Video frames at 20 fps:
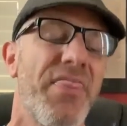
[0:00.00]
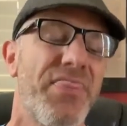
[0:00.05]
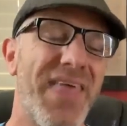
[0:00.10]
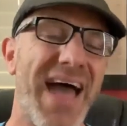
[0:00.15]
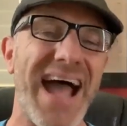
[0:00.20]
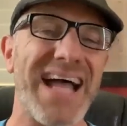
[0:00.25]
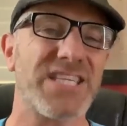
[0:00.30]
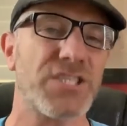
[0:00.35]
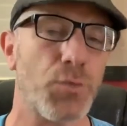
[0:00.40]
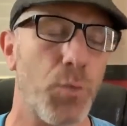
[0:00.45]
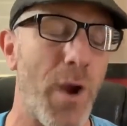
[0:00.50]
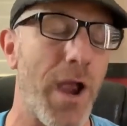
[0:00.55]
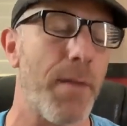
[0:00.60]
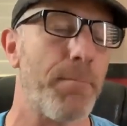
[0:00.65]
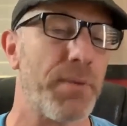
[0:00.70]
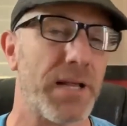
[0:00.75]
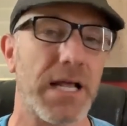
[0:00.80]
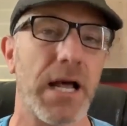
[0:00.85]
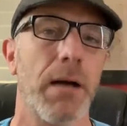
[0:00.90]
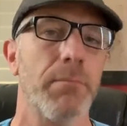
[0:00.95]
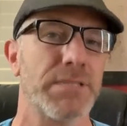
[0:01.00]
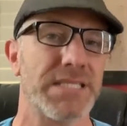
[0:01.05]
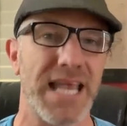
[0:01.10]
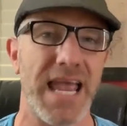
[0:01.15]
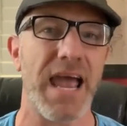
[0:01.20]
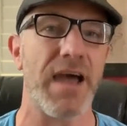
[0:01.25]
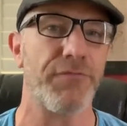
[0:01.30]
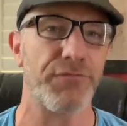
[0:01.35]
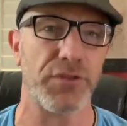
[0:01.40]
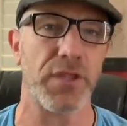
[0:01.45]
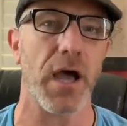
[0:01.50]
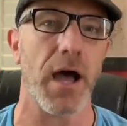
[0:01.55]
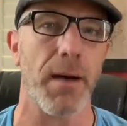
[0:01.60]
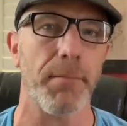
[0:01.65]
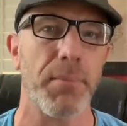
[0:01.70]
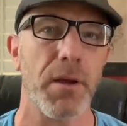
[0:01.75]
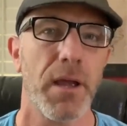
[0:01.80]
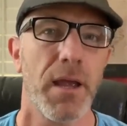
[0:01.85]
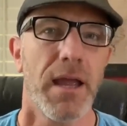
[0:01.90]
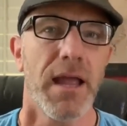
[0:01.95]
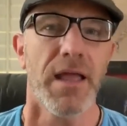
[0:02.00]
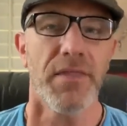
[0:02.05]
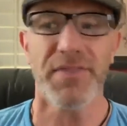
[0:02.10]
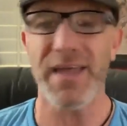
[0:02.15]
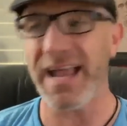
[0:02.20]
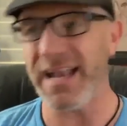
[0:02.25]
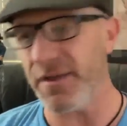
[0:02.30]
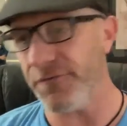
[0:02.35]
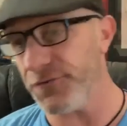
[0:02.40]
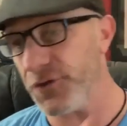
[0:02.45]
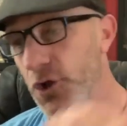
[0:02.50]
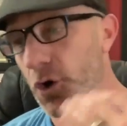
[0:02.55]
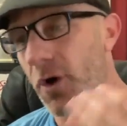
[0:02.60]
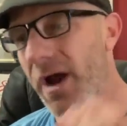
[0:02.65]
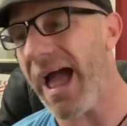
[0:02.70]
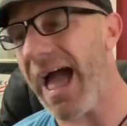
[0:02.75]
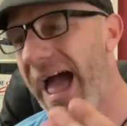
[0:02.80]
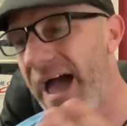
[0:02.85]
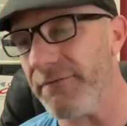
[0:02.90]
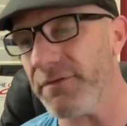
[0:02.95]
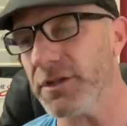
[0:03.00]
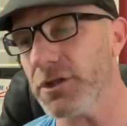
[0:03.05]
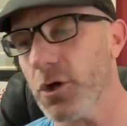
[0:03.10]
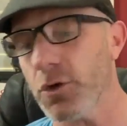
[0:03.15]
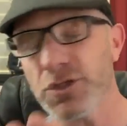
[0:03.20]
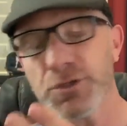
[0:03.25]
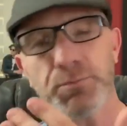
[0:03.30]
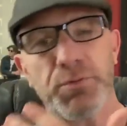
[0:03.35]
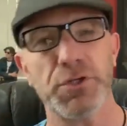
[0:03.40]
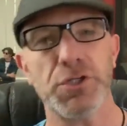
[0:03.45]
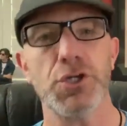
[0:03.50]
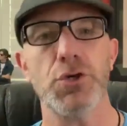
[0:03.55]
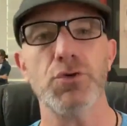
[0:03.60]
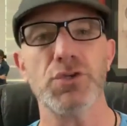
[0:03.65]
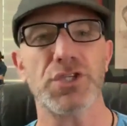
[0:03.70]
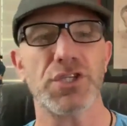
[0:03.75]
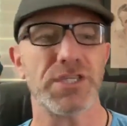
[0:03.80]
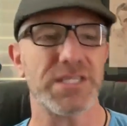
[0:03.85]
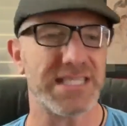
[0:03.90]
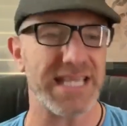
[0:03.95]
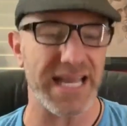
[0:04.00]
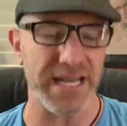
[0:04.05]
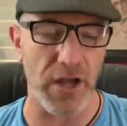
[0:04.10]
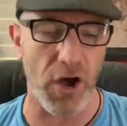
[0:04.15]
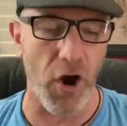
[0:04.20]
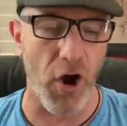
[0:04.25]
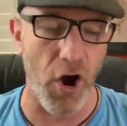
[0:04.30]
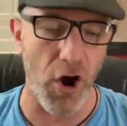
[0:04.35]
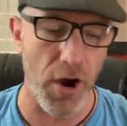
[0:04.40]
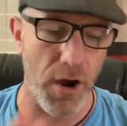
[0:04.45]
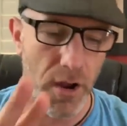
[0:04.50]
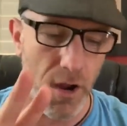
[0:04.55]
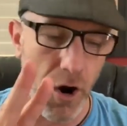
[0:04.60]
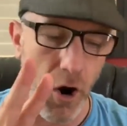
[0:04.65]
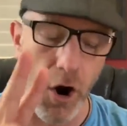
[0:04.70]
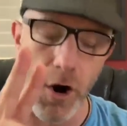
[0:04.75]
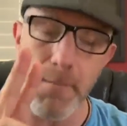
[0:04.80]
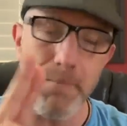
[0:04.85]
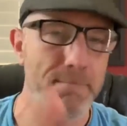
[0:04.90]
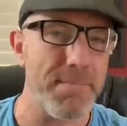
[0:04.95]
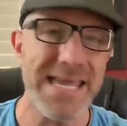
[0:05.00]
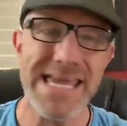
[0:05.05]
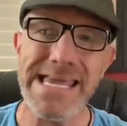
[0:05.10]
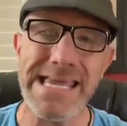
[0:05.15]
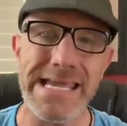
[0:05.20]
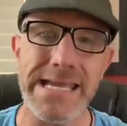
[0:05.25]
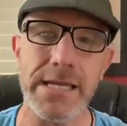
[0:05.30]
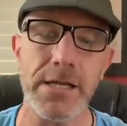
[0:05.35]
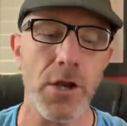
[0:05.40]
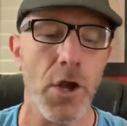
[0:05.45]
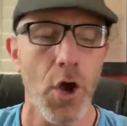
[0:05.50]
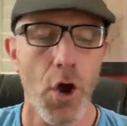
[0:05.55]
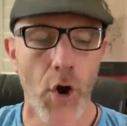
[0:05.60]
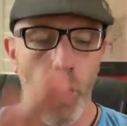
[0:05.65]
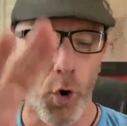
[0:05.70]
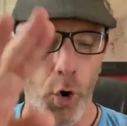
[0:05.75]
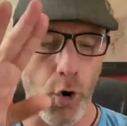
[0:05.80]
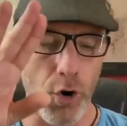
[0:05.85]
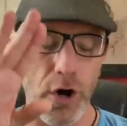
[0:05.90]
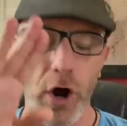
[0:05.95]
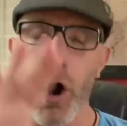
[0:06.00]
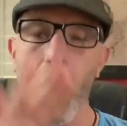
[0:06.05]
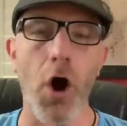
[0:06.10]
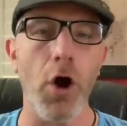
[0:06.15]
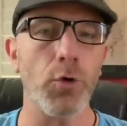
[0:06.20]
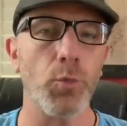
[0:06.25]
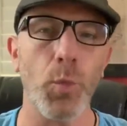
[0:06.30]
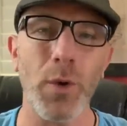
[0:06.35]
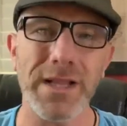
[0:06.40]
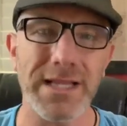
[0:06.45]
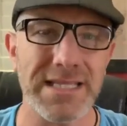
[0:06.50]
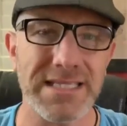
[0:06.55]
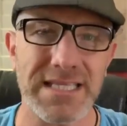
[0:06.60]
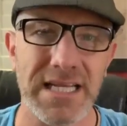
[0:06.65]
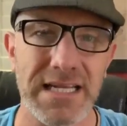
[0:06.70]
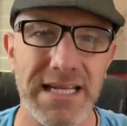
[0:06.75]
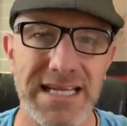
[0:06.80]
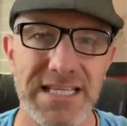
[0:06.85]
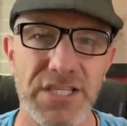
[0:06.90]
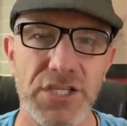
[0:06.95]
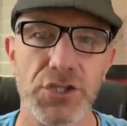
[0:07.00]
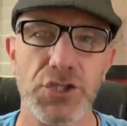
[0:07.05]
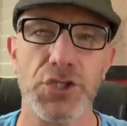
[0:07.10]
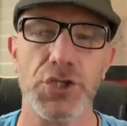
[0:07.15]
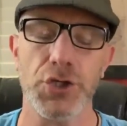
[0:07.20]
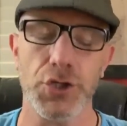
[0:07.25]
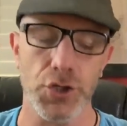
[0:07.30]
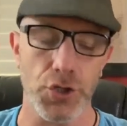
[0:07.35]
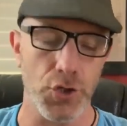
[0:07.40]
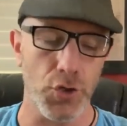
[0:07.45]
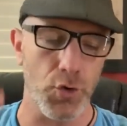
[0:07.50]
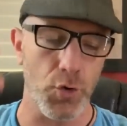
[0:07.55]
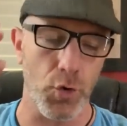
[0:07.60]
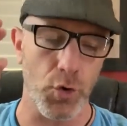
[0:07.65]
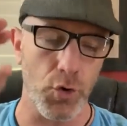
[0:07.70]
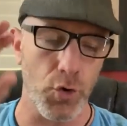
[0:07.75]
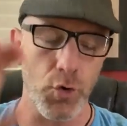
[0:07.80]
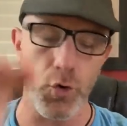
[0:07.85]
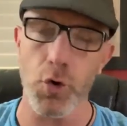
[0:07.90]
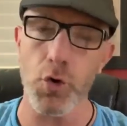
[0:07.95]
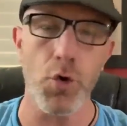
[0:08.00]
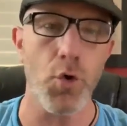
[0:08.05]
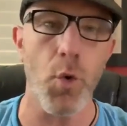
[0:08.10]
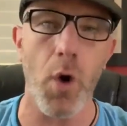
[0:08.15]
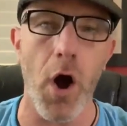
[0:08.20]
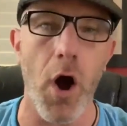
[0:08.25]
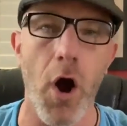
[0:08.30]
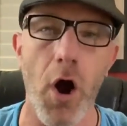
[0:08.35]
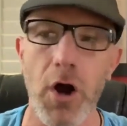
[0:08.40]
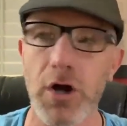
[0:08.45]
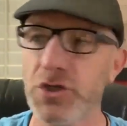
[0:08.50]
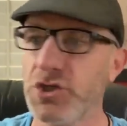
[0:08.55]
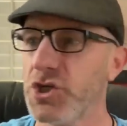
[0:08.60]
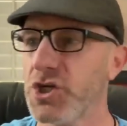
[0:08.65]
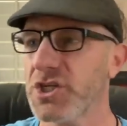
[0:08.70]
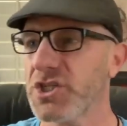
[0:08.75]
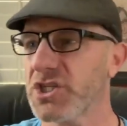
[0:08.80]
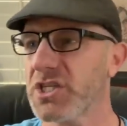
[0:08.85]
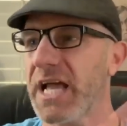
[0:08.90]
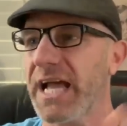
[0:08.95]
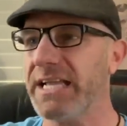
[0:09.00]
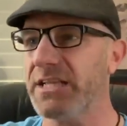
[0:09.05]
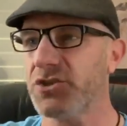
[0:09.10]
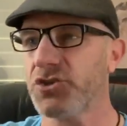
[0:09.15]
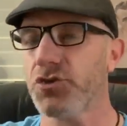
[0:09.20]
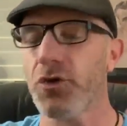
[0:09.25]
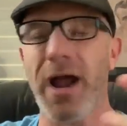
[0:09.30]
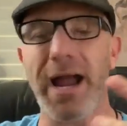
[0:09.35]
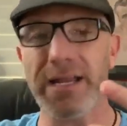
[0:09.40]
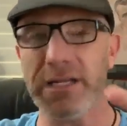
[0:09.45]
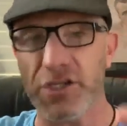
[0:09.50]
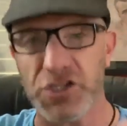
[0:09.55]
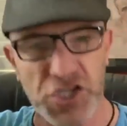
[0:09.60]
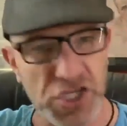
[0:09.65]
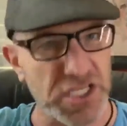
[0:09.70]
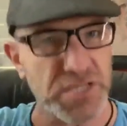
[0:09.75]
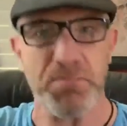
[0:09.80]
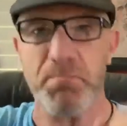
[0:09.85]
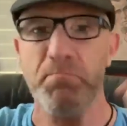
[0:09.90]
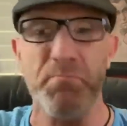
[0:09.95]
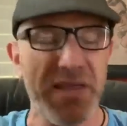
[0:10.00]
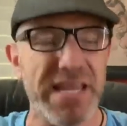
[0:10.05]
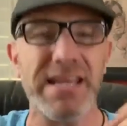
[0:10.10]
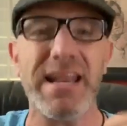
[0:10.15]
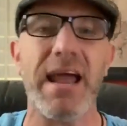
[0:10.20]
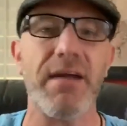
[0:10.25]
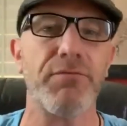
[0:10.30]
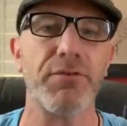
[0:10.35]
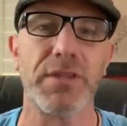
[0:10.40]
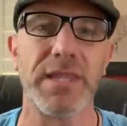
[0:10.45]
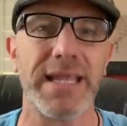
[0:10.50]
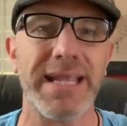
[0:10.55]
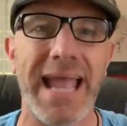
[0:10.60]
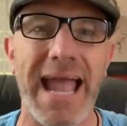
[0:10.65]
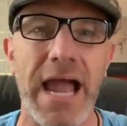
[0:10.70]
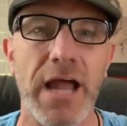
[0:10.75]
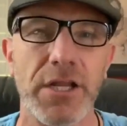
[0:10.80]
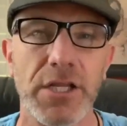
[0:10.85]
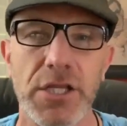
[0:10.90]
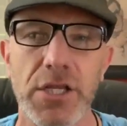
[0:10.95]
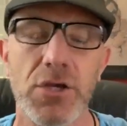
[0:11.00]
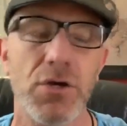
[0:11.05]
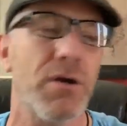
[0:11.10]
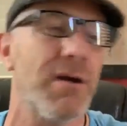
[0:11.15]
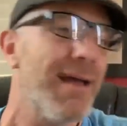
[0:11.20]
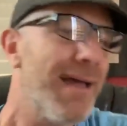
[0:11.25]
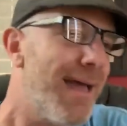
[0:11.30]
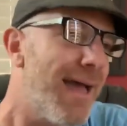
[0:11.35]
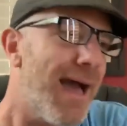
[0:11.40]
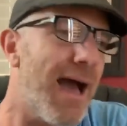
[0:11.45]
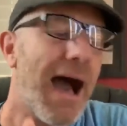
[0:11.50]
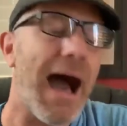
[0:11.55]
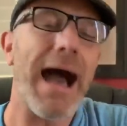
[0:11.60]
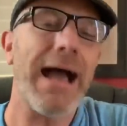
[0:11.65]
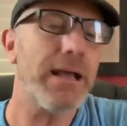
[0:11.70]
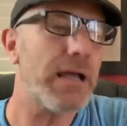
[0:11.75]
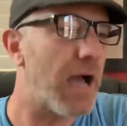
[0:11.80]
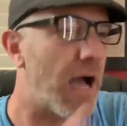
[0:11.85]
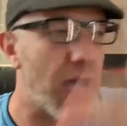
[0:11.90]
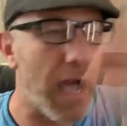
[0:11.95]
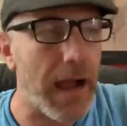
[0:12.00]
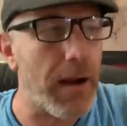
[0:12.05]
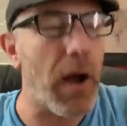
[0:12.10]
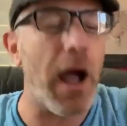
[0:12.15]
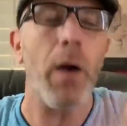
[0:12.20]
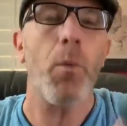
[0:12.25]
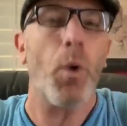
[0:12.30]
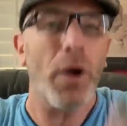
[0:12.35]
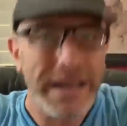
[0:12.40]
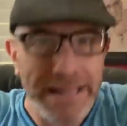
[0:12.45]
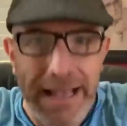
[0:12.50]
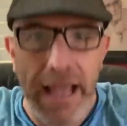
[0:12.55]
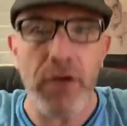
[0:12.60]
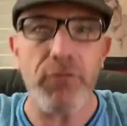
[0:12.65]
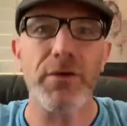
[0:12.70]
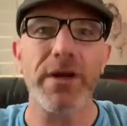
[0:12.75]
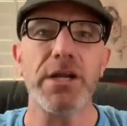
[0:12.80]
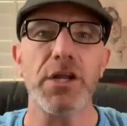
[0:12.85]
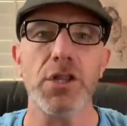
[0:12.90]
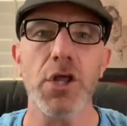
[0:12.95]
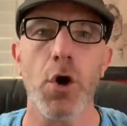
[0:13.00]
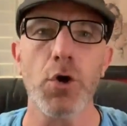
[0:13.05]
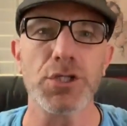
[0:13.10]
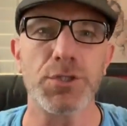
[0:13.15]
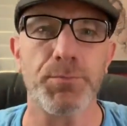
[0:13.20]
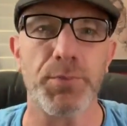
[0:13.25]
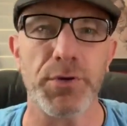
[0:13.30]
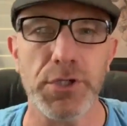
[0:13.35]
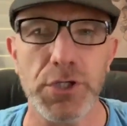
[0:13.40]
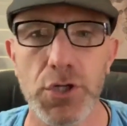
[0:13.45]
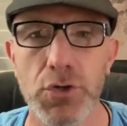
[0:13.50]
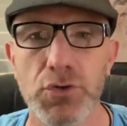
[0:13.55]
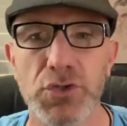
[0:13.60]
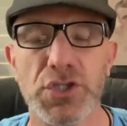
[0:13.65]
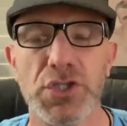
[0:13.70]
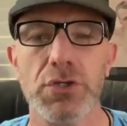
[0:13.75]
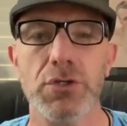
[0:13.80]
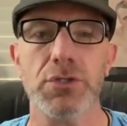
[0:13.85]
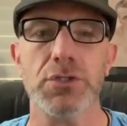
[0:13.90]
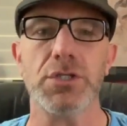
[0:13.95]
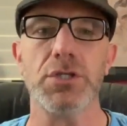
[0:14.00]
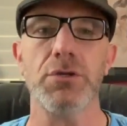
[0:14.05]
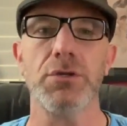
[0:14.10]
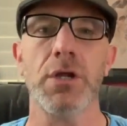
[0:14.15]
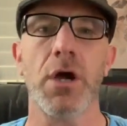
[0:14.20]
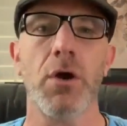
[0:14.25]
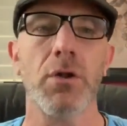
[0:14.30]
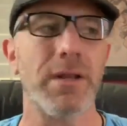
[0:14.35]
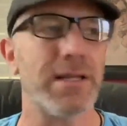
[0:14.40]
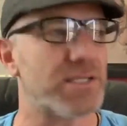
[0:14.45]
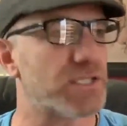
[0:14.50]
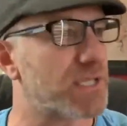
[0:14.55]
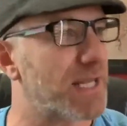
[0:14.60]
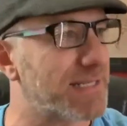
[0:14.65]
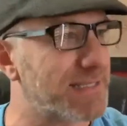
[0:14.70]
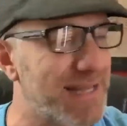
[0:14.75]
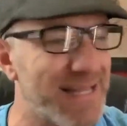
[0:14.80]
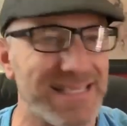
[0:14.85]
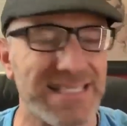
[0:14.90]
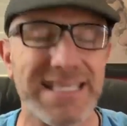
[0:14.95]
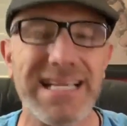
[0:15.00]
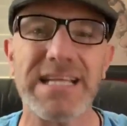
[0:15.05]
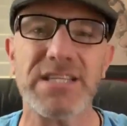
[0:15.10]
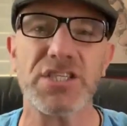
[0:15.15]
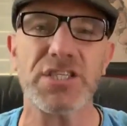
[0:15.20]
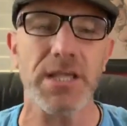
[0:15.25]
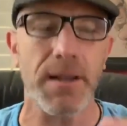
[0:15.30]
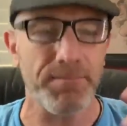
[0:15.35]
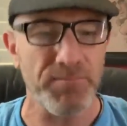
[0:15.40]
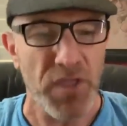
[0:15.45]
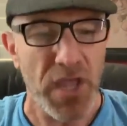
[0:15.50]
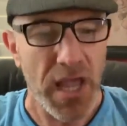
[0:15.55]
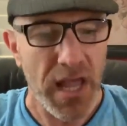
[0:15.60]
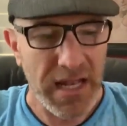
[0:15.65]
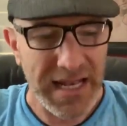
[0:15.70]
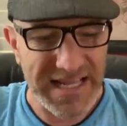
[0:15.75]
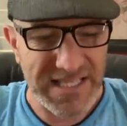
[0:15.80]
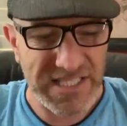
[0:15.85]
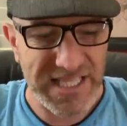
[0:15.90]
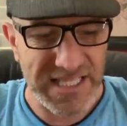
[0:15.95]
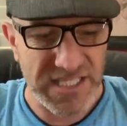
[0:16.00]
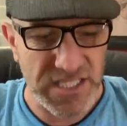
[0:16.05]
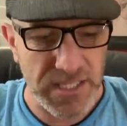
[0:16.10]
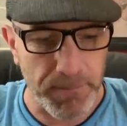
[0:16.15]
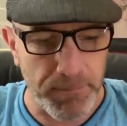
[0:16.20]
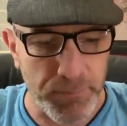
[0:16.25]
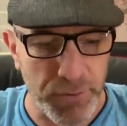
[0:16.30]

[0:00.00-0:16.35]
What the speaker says: that's where it becomes effed up. That if you're having those producers that are mean or aren't willing to listen to you, who are just like trying to just beat everything out of you, I want to get rid of those producers. You know, let's get some